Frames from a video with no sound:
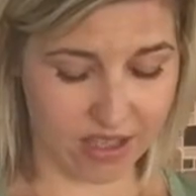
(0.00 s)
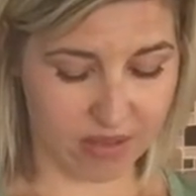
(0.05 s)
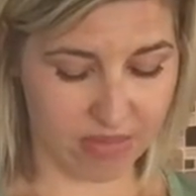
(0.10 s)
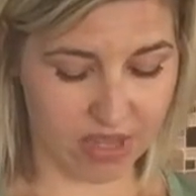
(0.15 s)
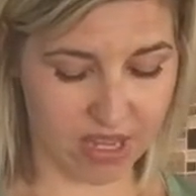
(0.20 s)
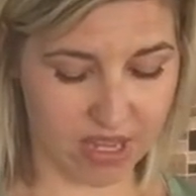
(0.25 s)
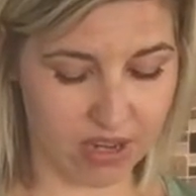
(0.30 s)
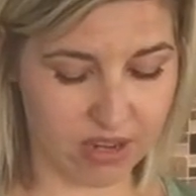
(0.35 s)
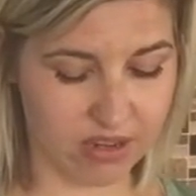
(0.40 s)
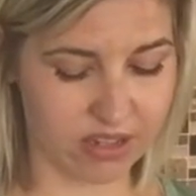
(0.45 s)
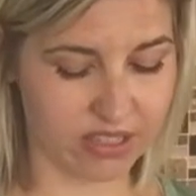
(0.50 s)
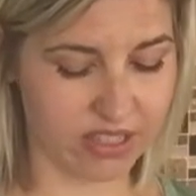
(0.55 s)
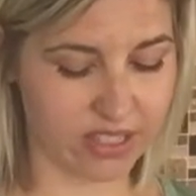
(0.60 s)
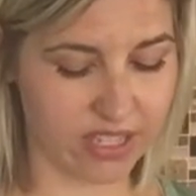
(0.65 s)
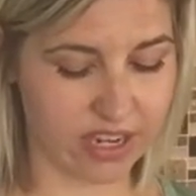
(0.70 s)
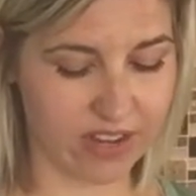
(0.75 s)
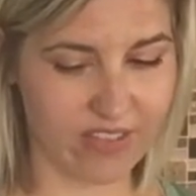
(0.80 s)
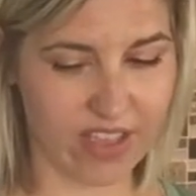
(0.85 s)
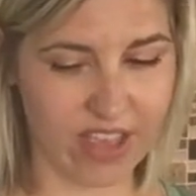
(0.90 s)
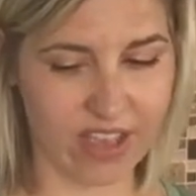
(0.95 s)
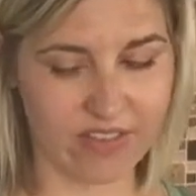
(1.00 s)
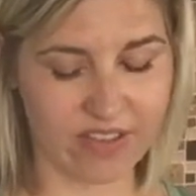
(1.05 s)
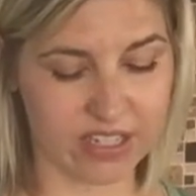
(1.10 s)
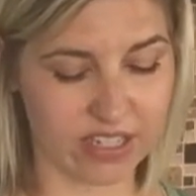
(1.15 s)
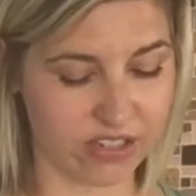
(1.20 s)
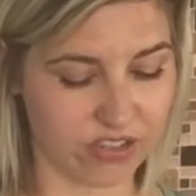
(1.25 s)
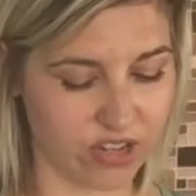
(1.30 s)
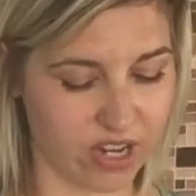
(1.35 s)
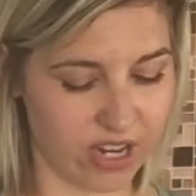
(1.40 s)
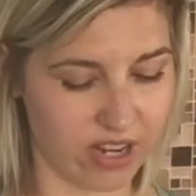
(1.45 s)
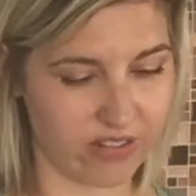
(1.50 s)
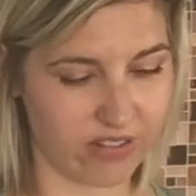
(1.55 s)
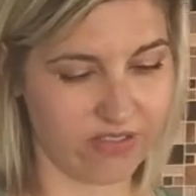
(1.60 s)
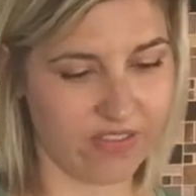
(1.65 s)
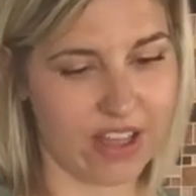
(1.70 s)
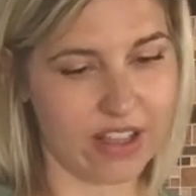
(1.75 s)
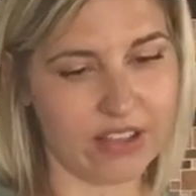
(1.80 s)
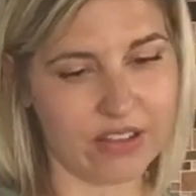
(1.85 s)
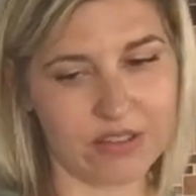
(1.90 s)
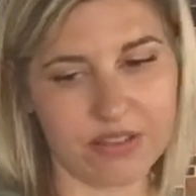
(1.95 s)
instead of having to try to
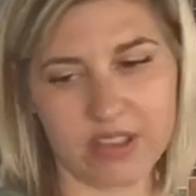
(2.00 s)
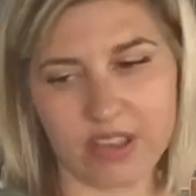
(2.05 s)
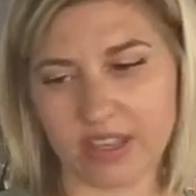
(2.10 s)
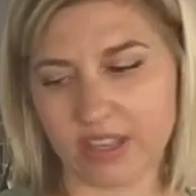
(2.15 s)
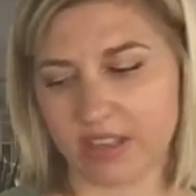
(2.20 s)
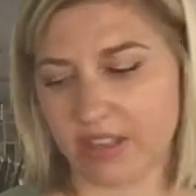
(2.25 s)
follow